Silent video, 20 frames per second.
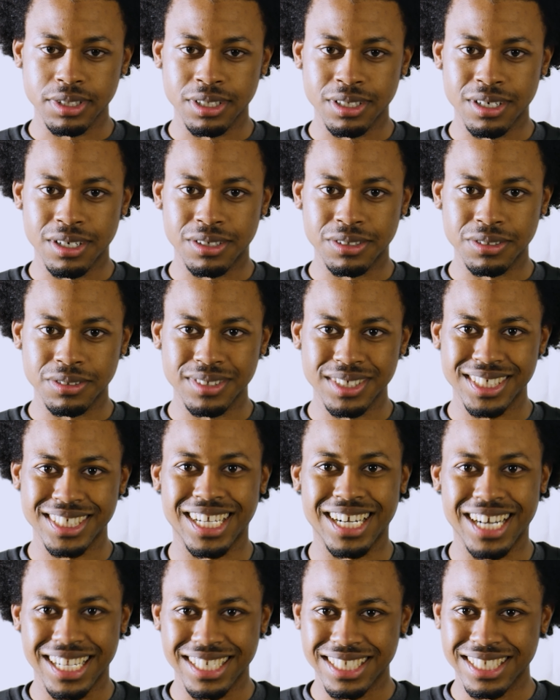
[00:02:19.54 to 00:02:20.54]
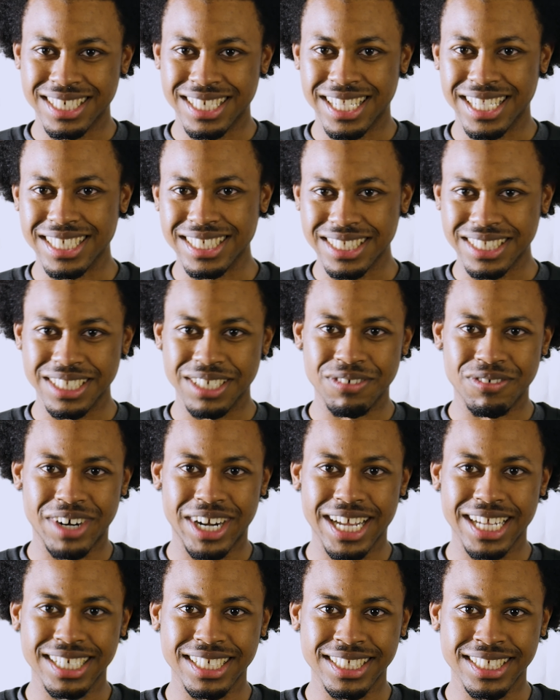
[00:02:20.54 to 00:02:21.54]
you know, shout out to Dexter and
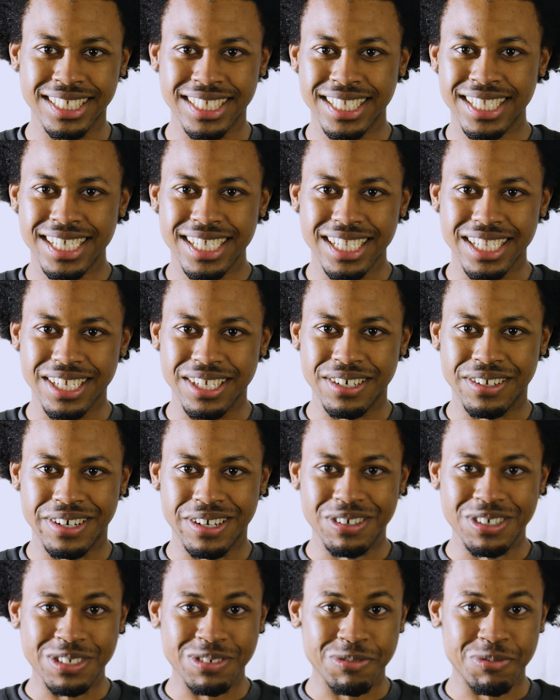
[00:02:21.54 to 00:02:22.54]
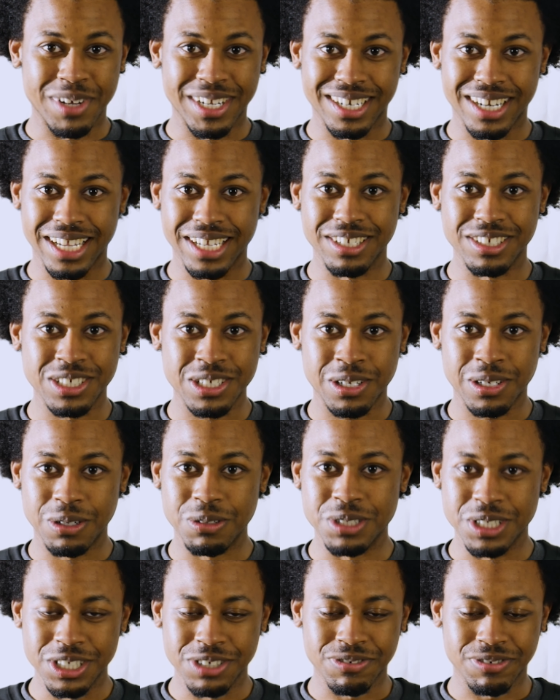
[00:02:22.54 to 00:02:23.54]
Rodney. You know, those were my like
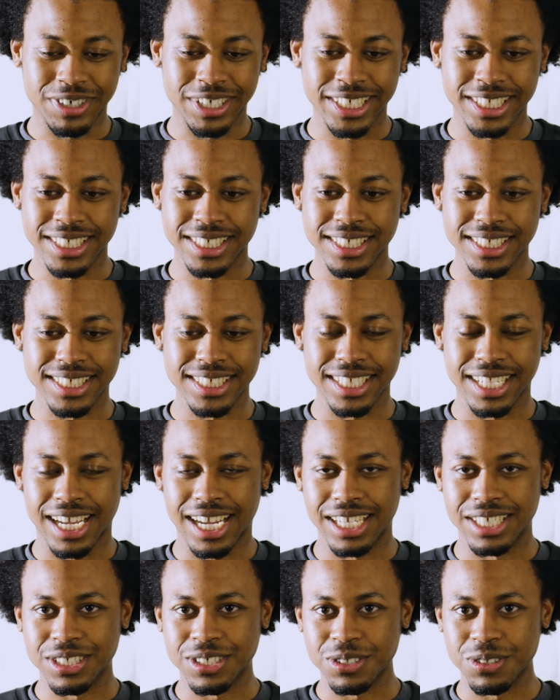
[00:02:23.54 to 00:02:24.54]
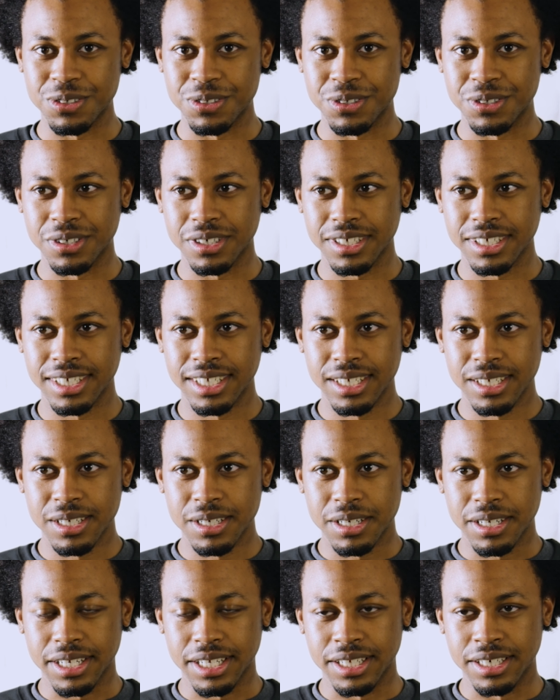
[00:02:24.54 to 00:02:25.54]
closest friends in high school.
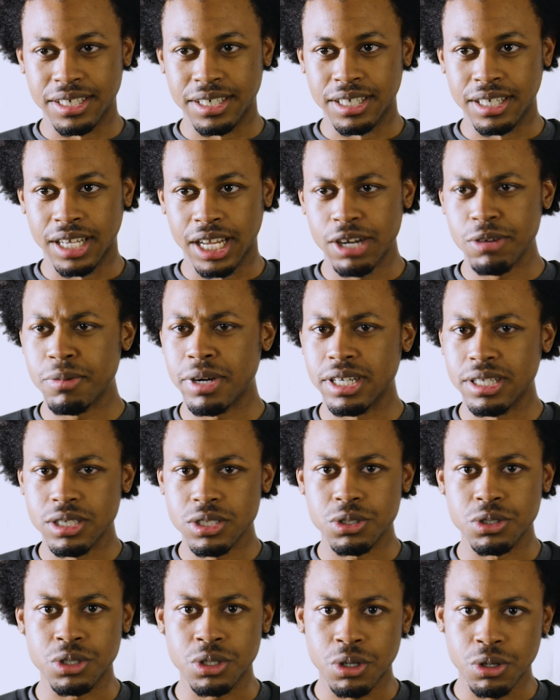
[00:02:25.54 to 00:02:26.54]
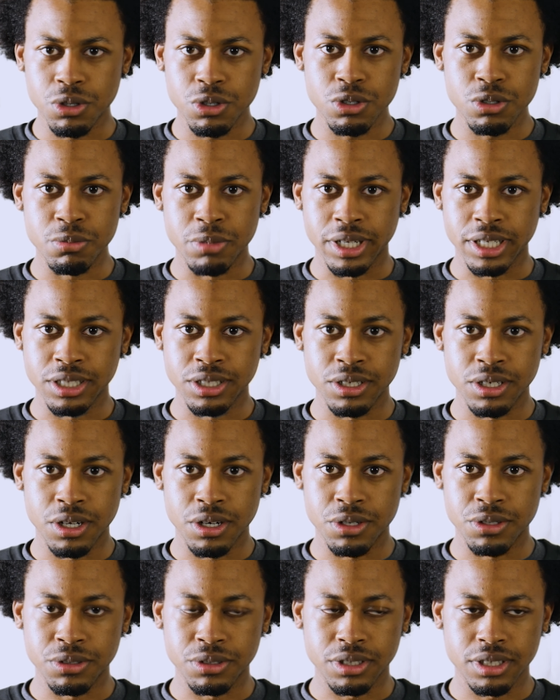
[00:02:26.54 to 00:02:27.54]
And uh, everybody else was cool, but you
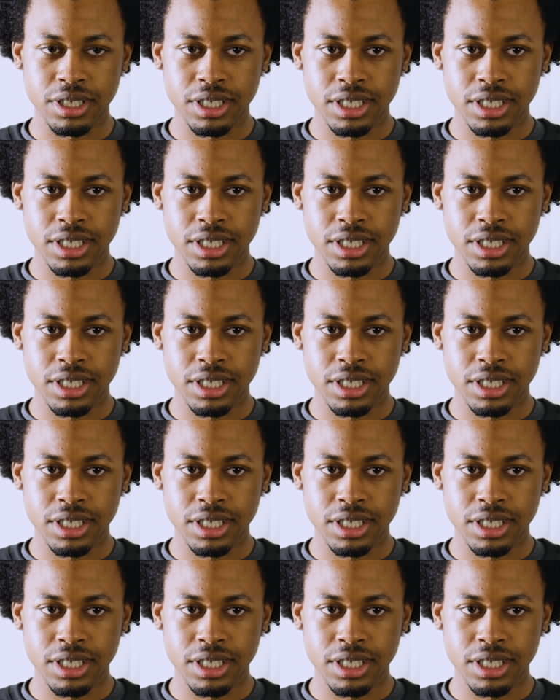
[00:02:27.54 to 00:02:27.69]
know,